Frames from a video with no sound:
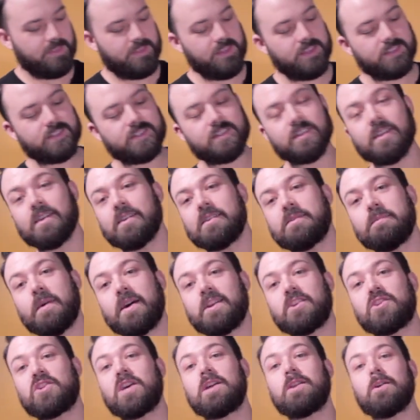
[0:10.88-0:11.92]
This is my
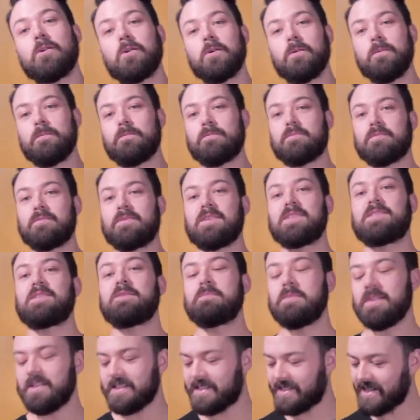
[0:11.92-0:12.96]
cello. This has
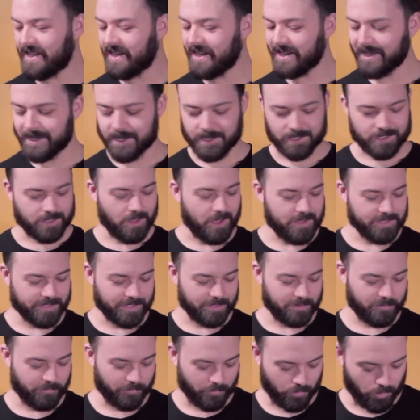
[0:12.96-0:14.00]
been sitting in a
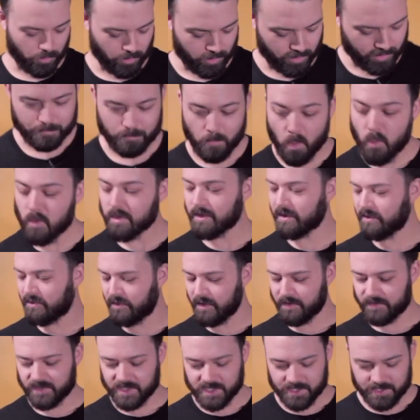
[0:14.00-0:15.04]
closet for more than
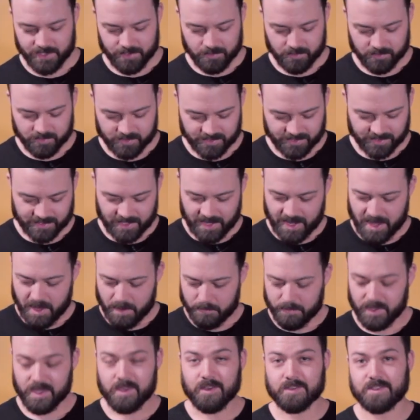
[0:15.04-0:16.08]
15 years
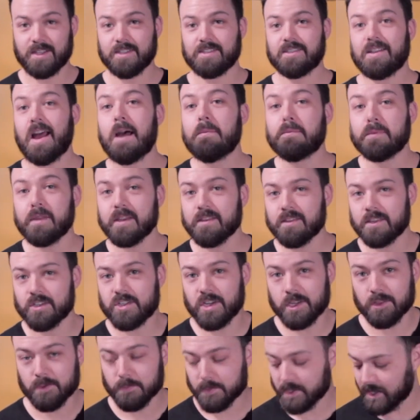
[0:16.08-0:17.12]
because I stopped playing the
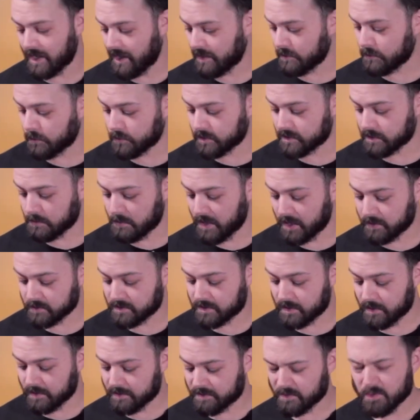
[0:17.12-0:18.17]
cello when I was
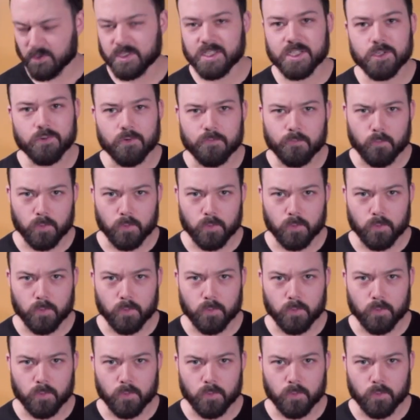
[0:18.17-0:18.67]
about 13 or